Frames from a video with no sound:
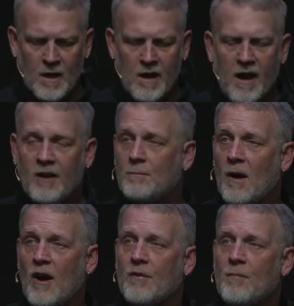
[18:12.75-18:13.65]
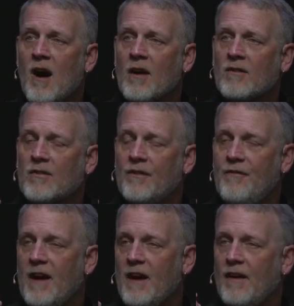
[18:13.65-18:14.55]
His birth marks the
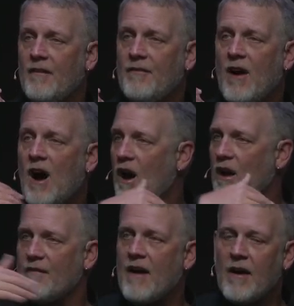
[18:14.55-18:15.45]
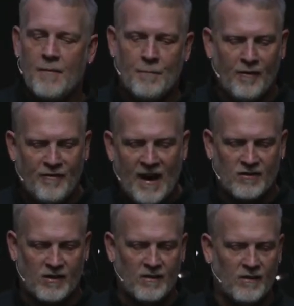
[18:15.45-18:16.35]
fear of all of our
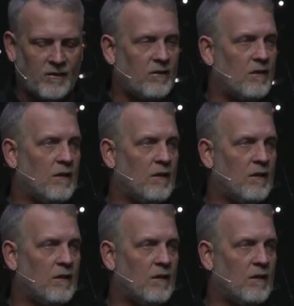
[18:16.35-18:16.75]
imperfections,